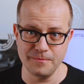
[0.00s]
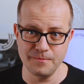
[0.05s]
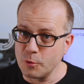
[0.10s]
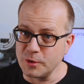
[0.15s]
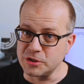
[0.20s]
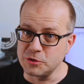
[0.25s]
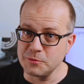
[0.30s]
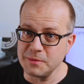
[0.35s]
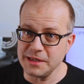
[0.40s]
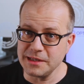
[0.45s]

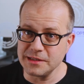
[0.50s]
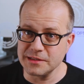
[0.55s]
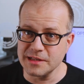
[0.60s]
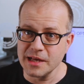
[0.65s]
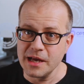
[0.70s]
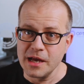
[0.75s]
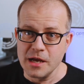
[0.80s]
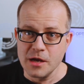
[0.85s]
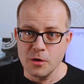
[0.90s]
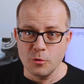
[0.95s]
Which means
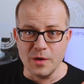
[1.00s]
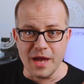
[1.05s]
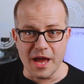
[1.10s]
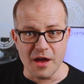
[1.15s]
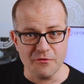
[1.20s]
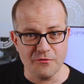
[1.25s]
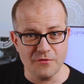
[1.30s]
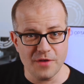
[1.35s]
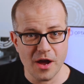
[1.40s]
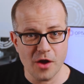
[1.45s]
we
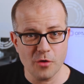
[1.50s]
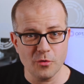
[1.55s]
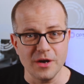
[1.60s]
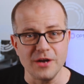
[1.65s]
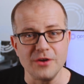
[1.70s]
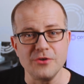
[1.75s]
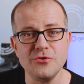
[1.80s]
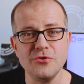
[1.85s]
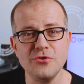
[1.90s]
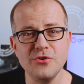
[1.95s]
have now
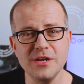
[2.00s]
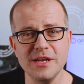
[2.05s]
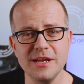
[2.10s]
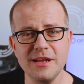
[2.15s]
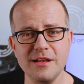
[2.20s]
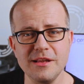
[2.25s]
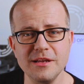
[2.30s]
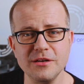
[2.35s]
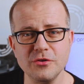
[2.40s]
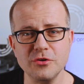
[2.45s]
a
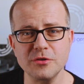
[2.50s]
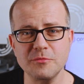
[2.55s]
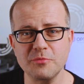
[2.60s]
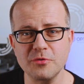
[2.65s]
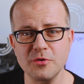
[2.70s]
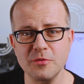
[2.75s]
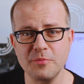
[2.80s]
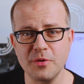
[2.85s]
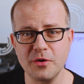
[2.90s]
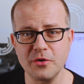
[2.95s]
really good
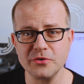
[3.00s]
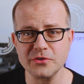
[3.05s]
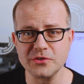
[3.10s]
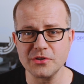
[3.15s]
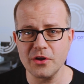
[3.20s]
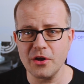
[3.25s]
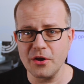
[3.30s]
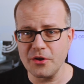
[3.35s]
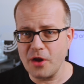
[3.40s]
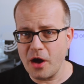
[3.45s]

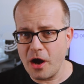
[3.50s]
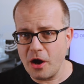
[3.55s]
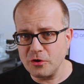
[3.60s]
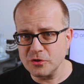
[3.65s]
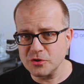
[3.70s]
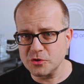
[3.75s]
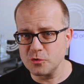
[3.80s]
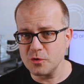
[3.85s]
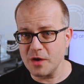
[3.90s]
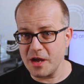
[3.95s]
proposal on how
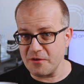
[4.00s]
to